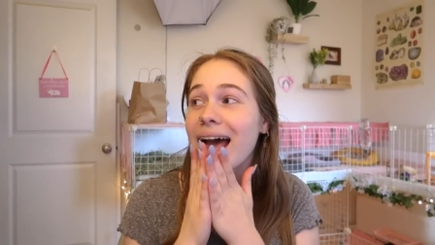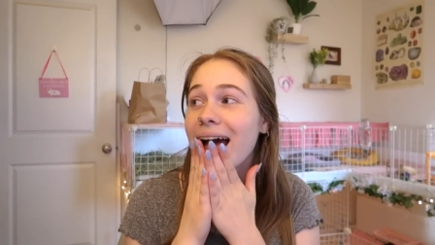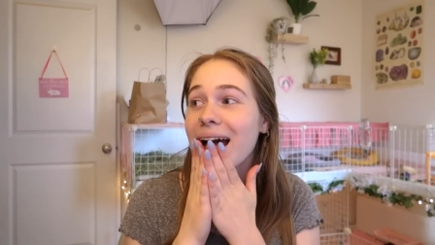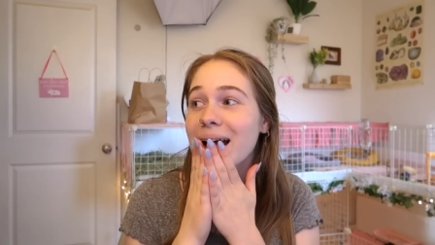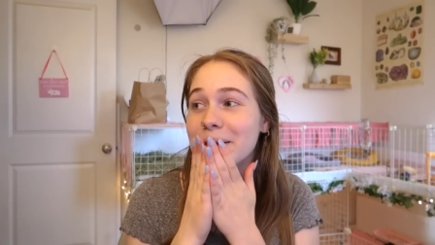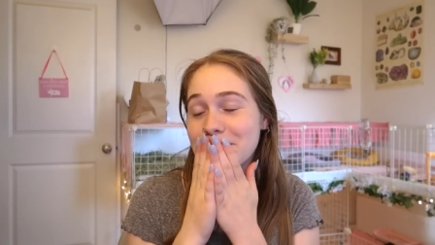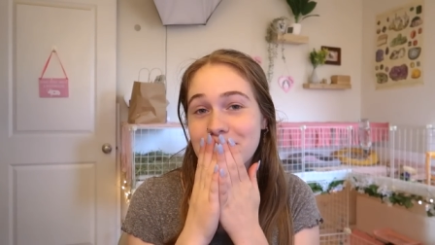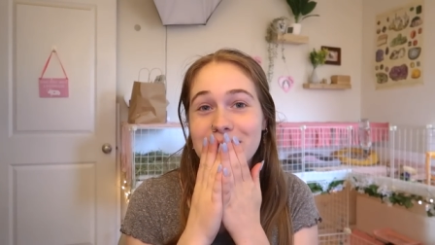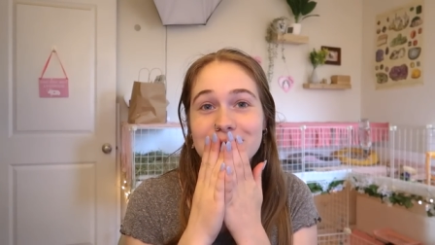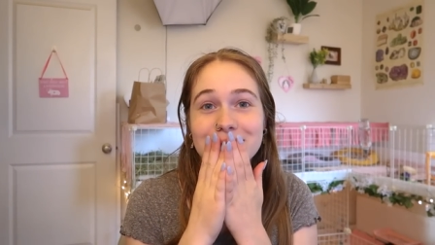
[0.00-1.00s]
um
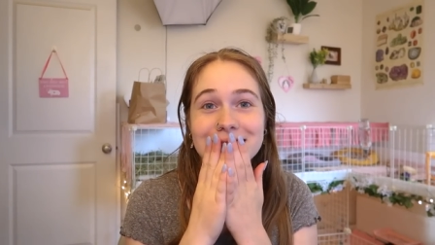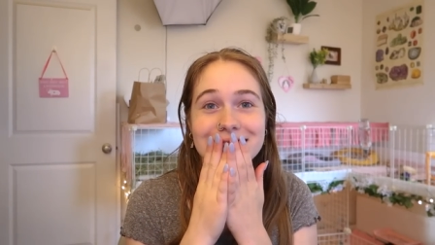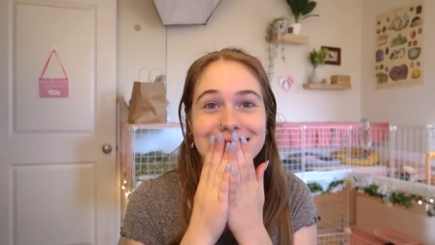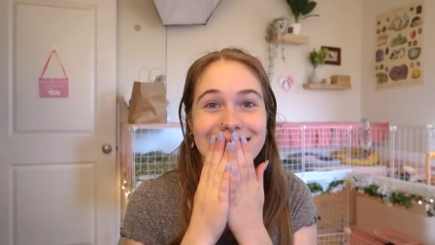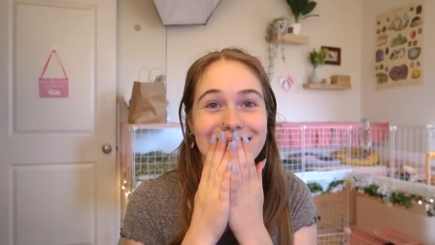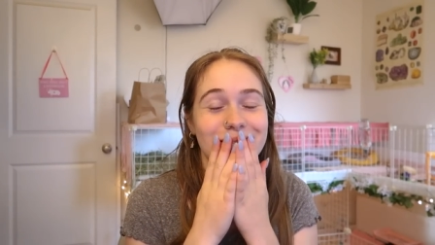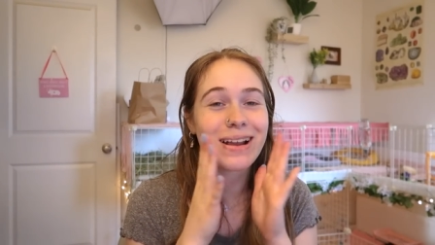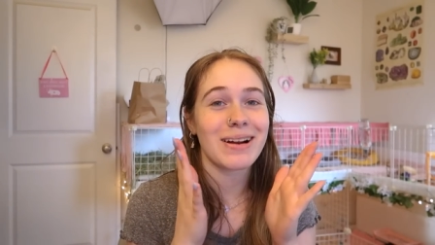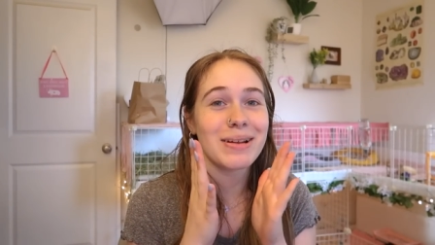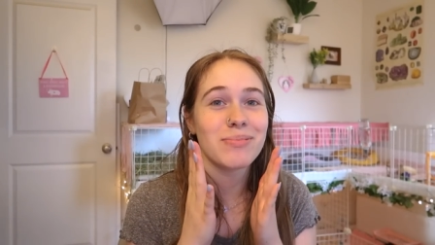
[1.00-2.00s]
this was
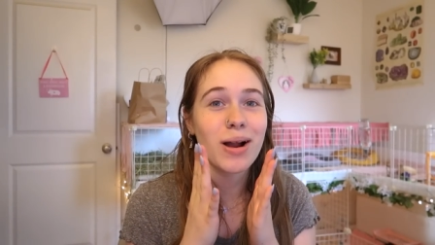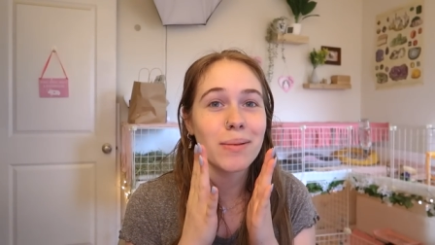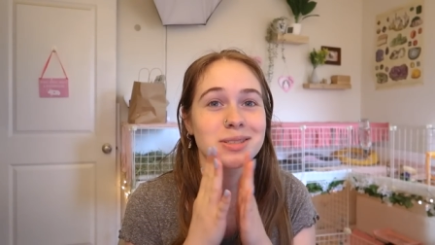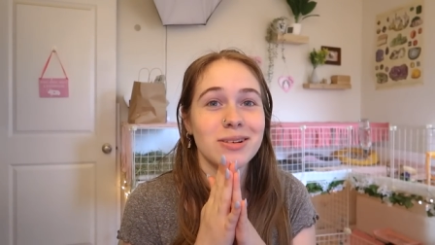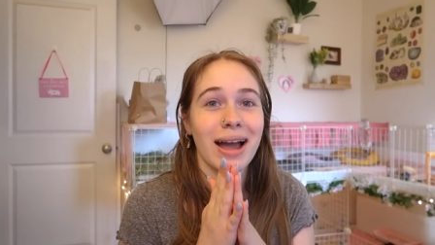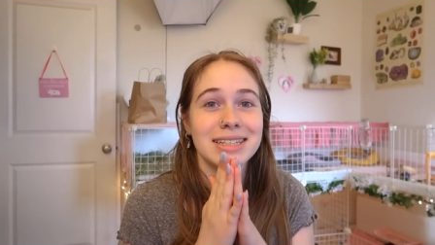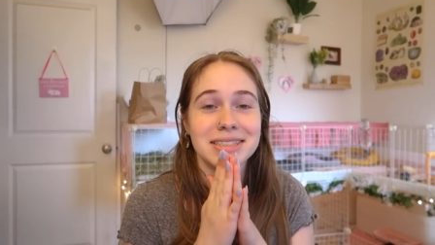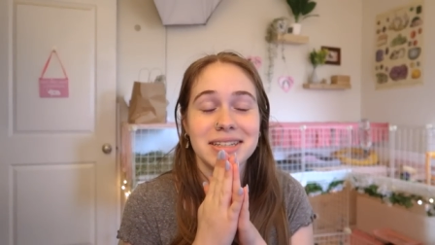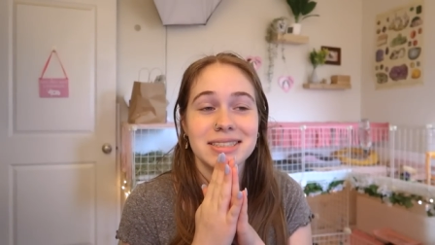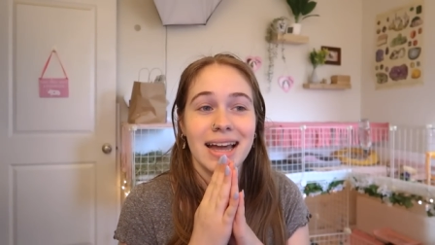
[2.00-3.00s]
very impromptu i
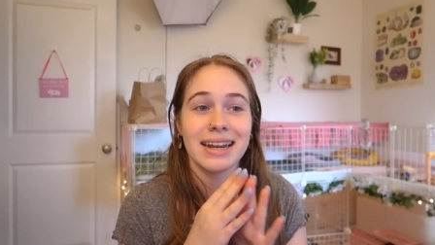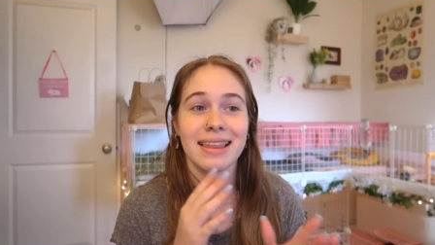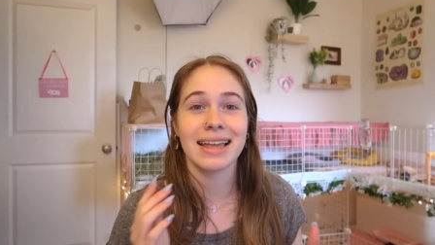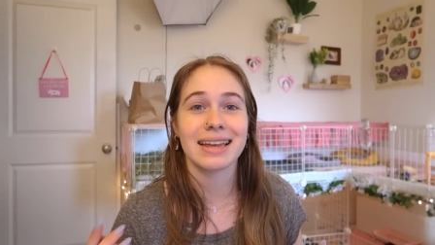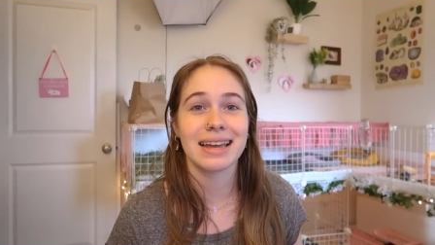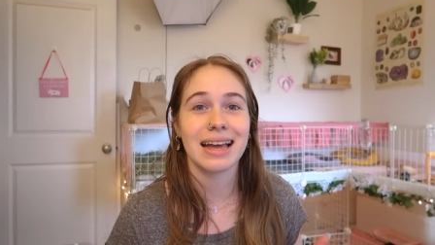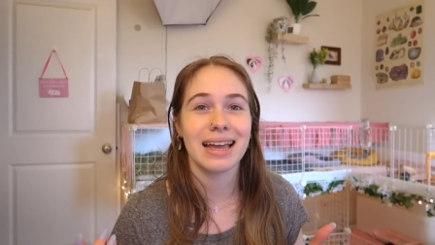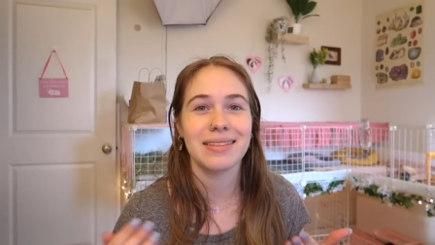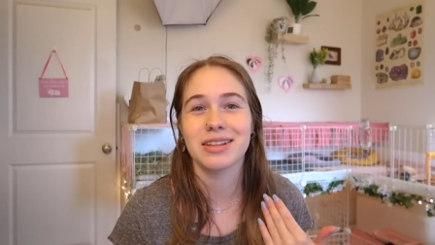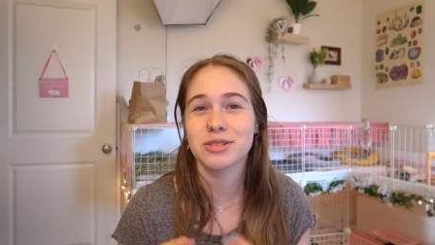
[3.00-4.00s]
just decided like
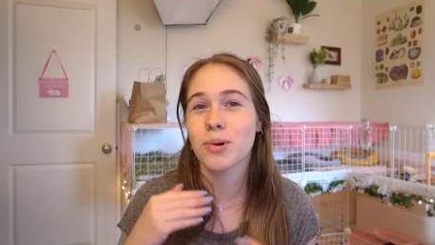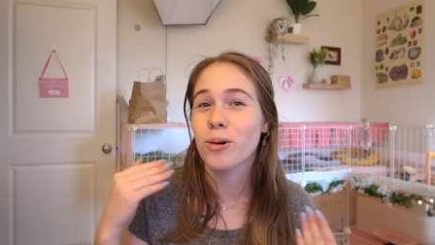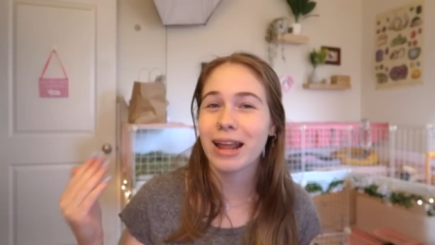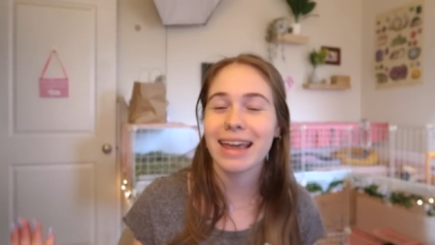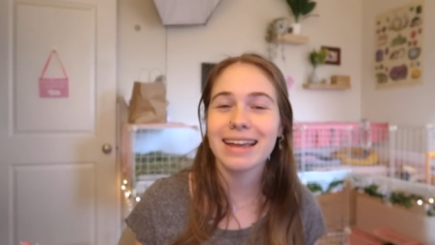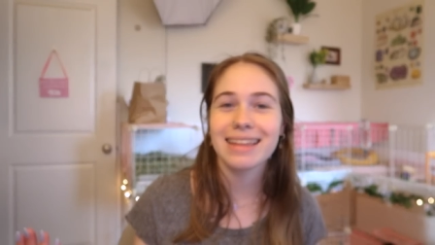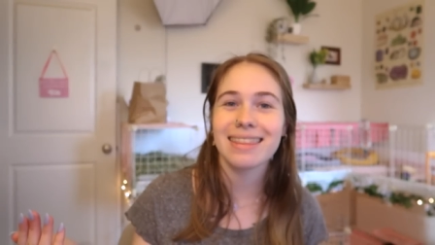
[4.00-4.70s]
this morning